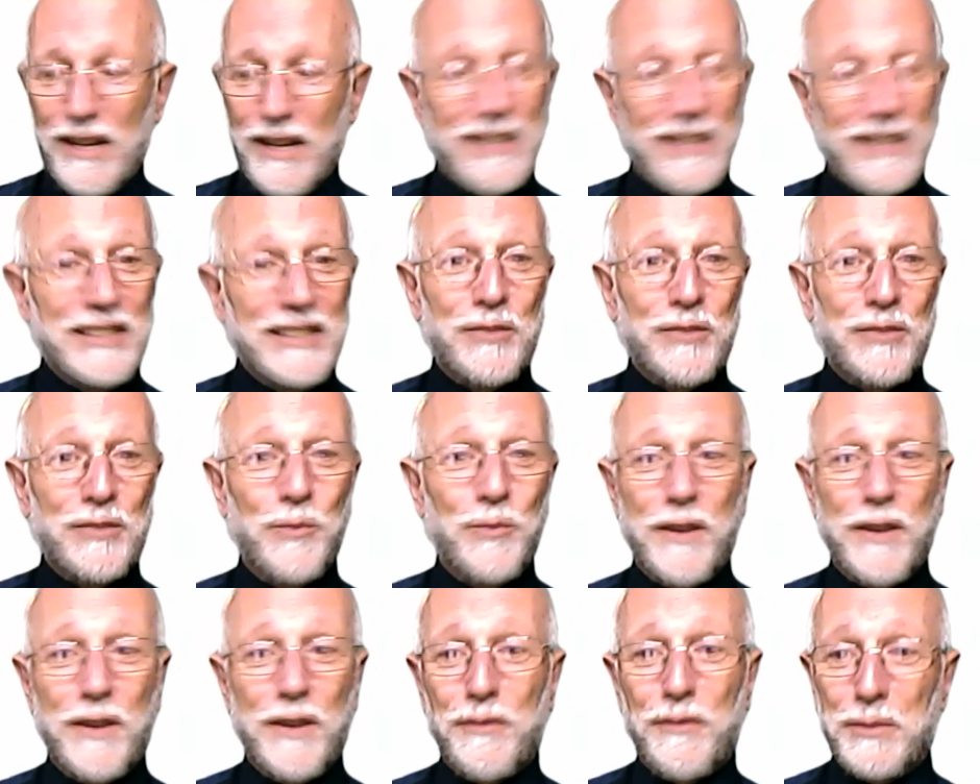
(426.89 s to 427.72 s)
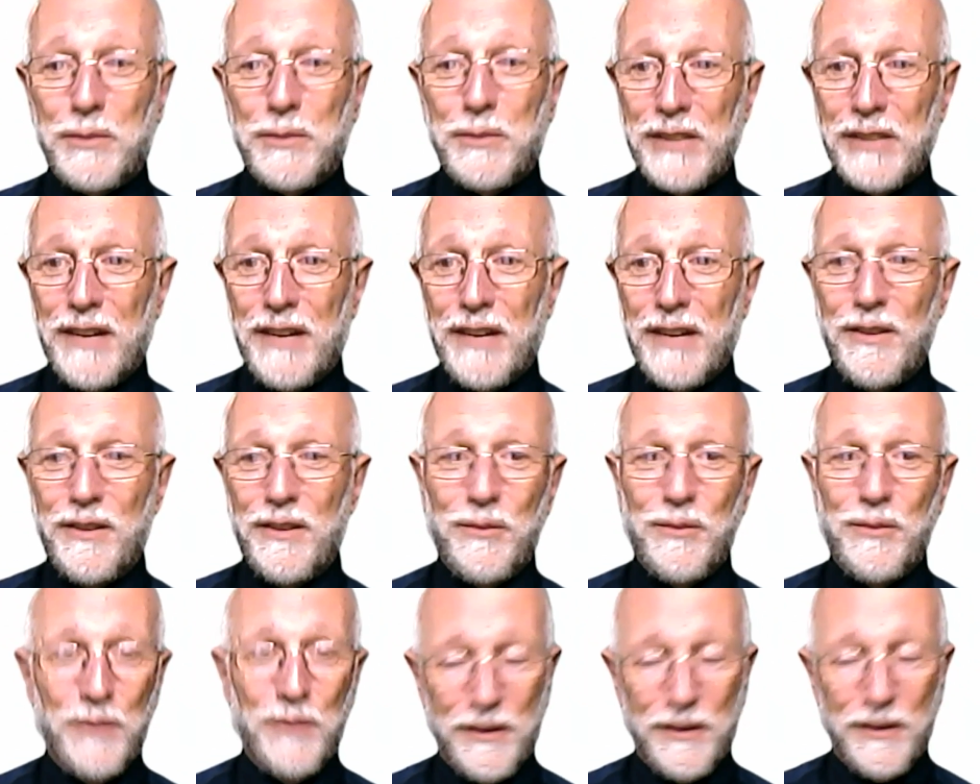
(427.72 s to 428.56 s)
because he's a wonderful presenter and a
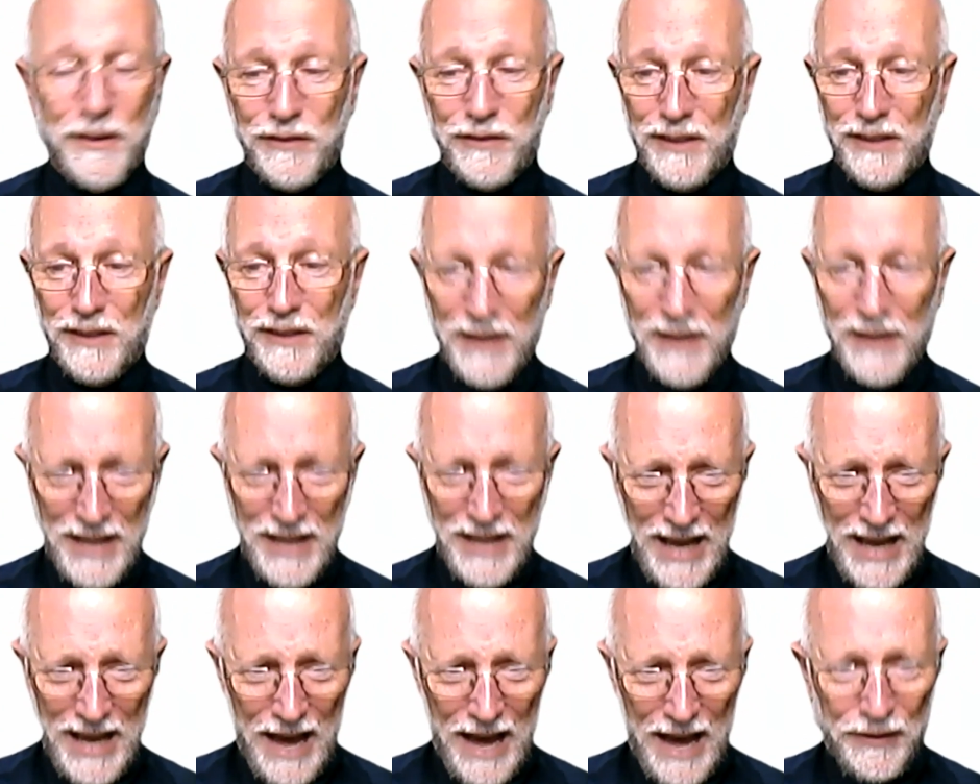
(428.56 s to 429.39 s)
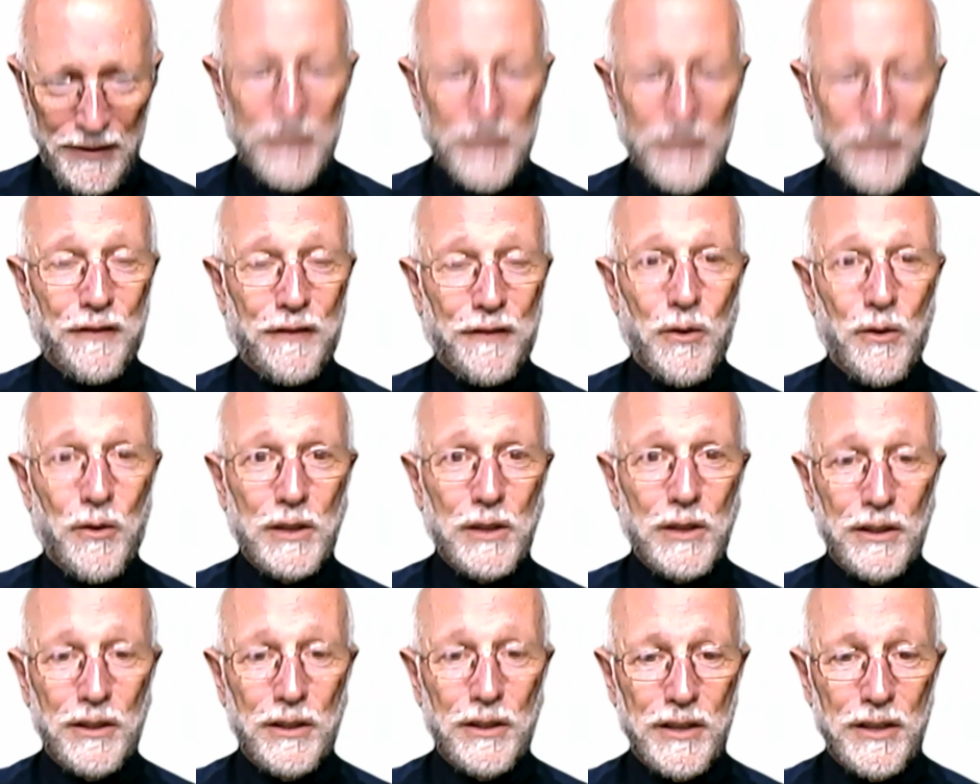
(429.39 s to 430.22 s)
wonderful advocate for
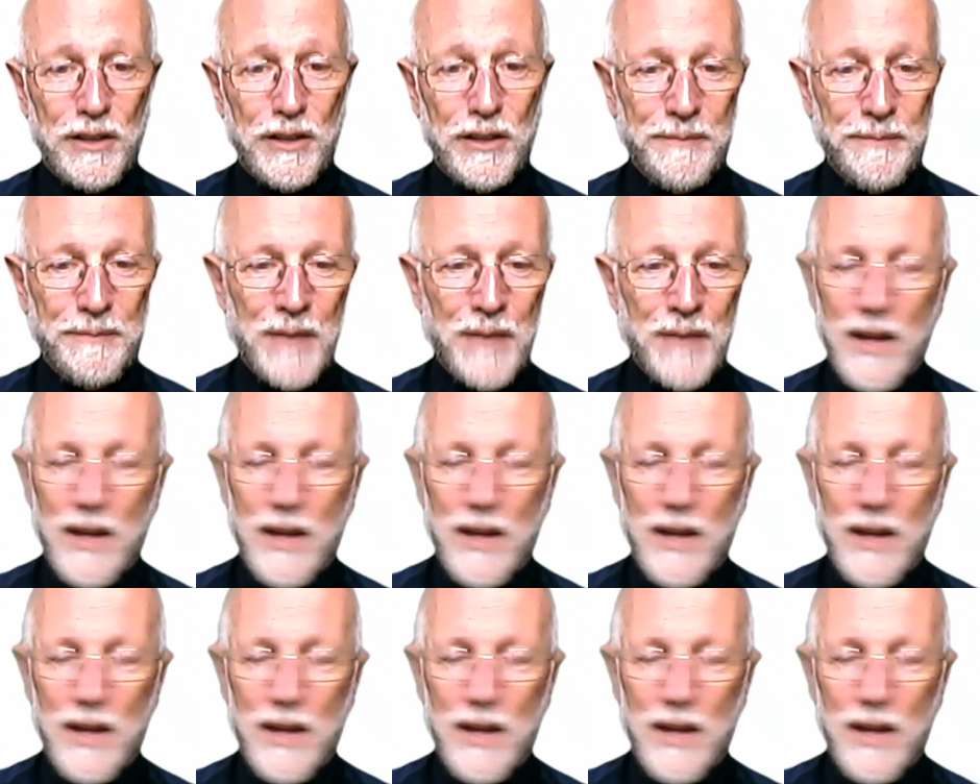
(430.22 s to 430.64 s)
learning.